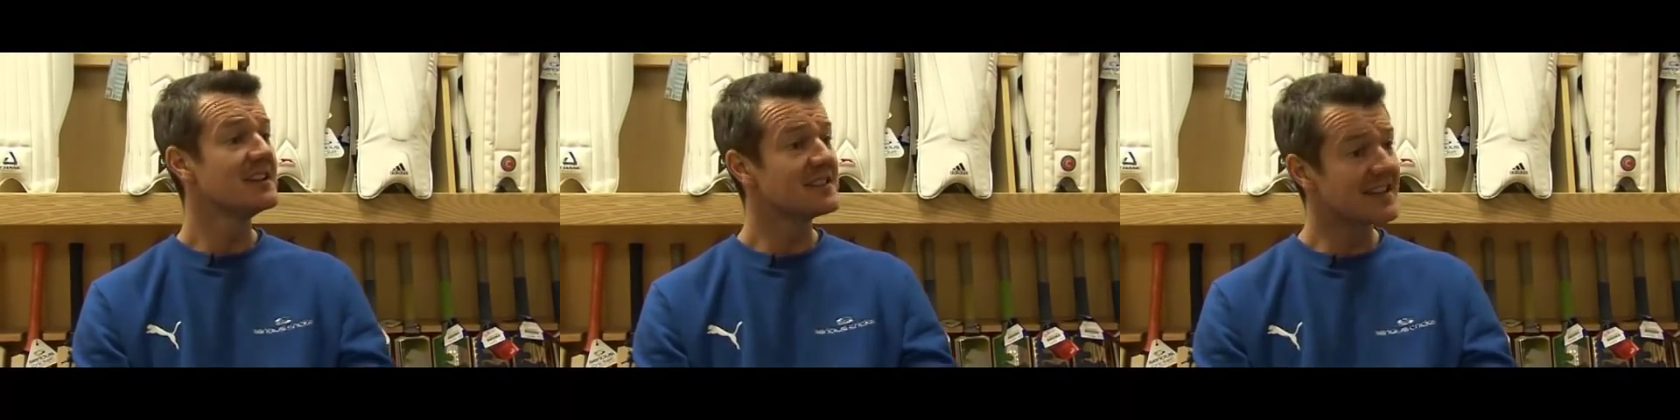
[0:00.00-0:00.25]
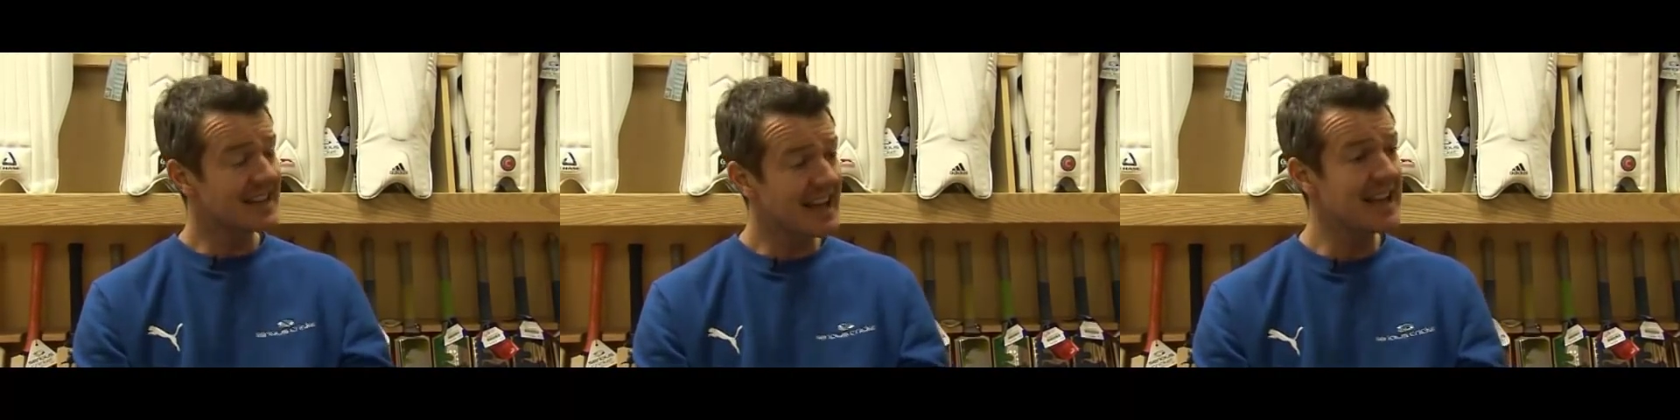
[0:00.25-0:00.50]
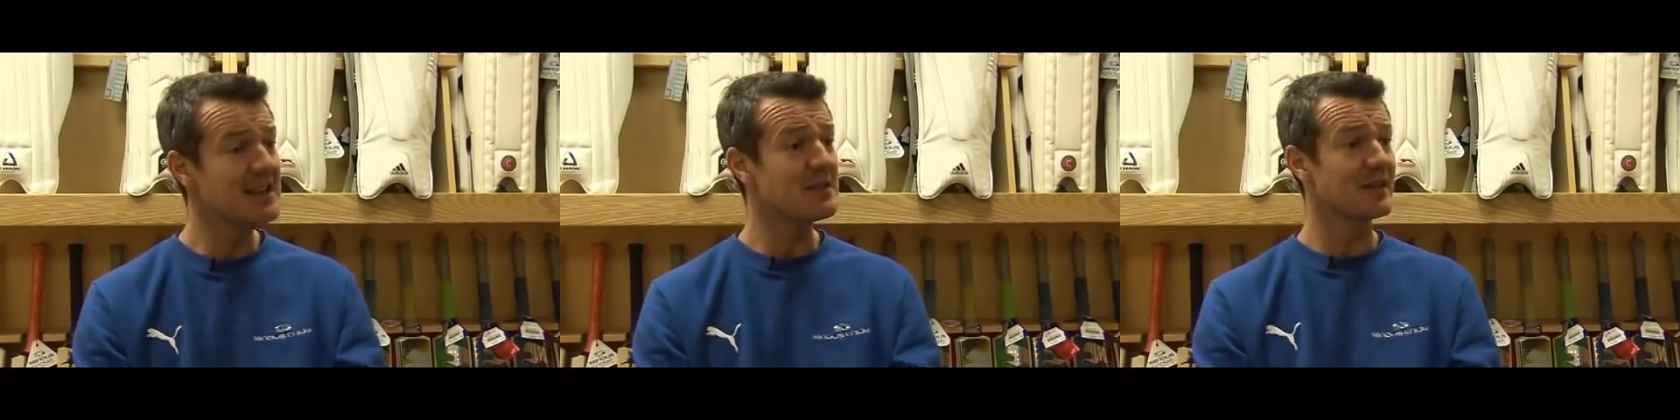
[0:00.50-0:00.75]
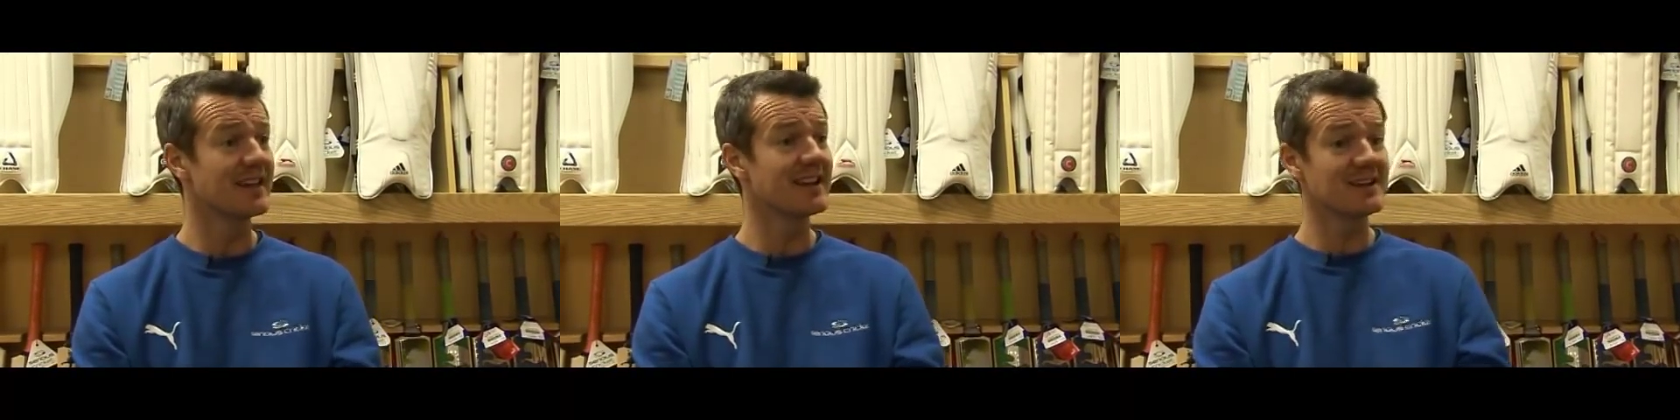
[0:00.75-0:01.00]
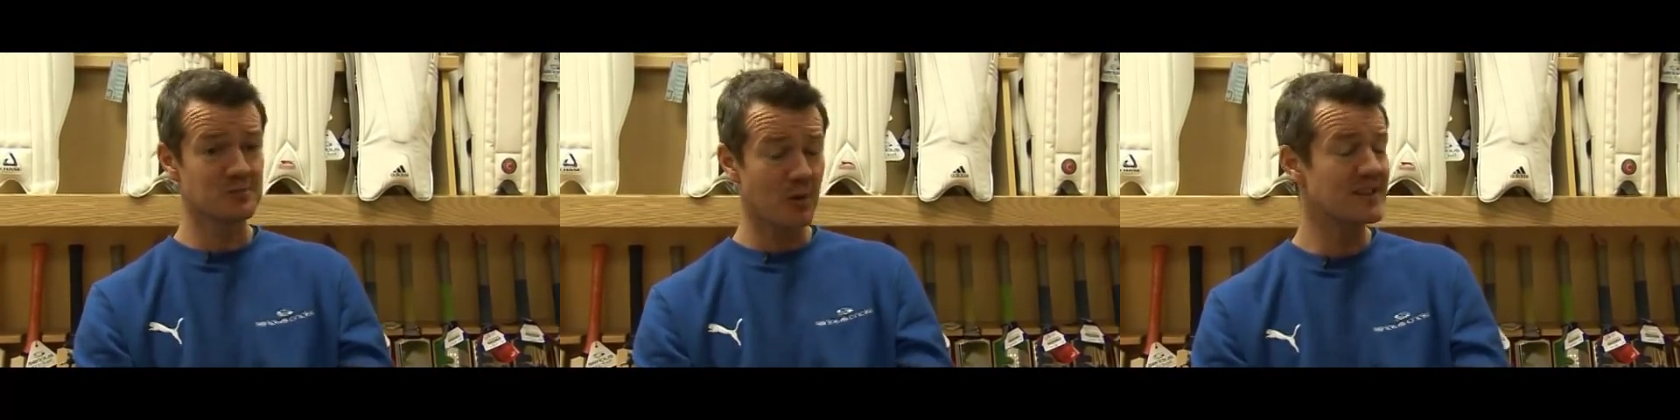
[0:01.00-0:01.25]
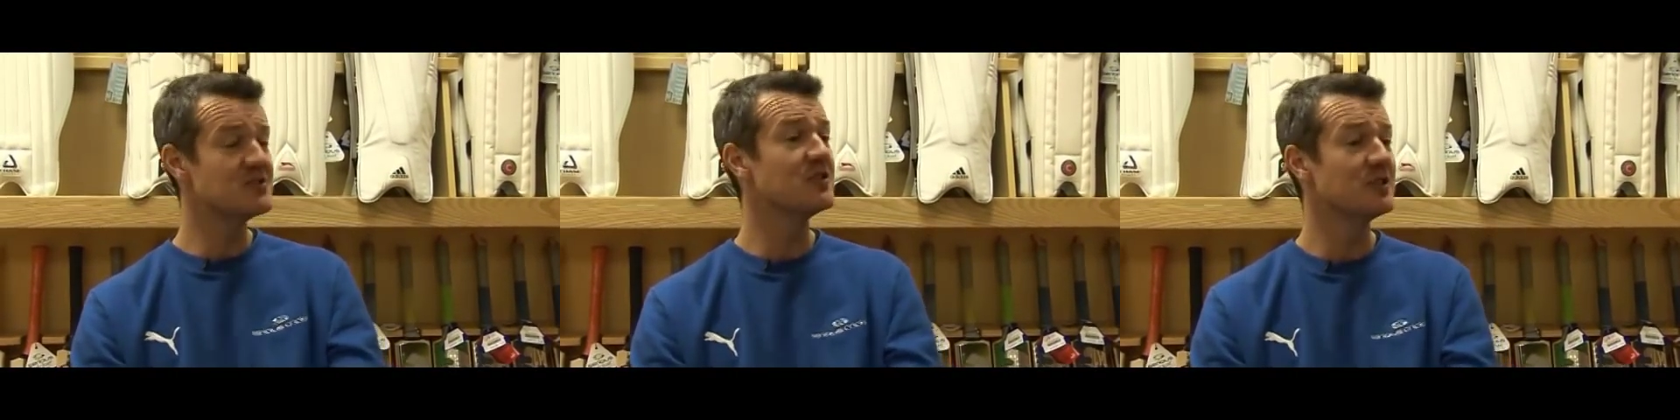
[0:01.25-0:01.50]
The key thing is,
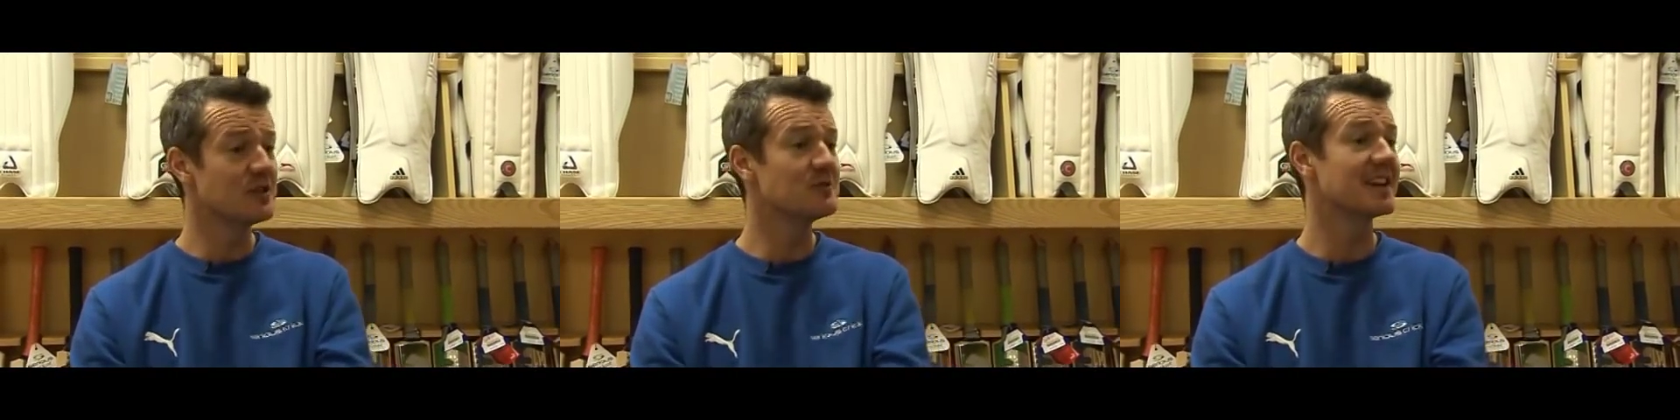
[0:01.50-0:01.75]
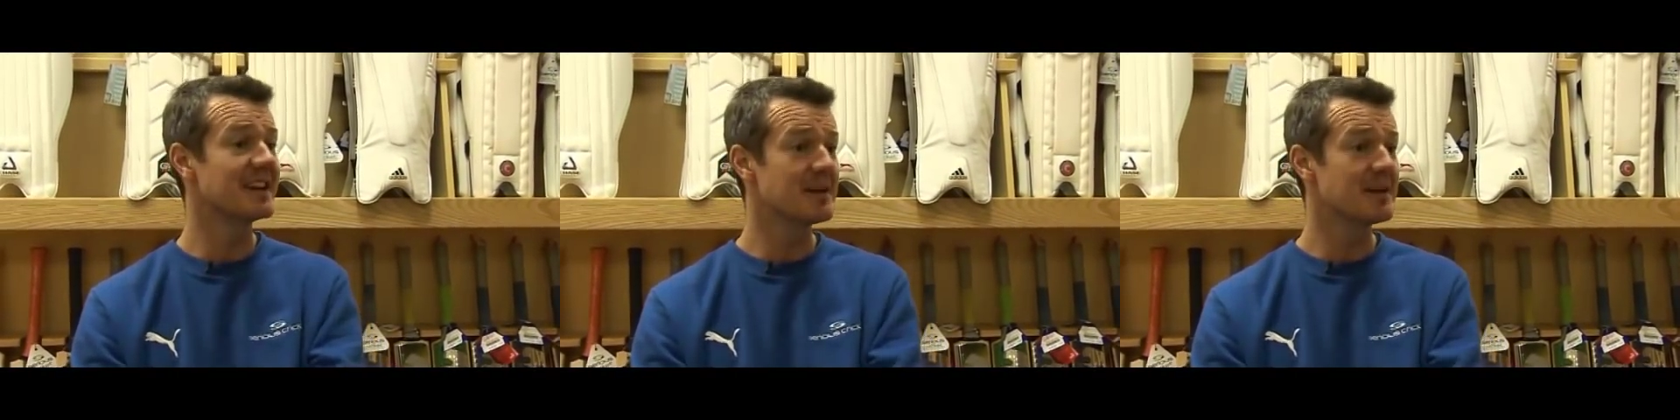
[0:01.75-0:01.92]
when do you use it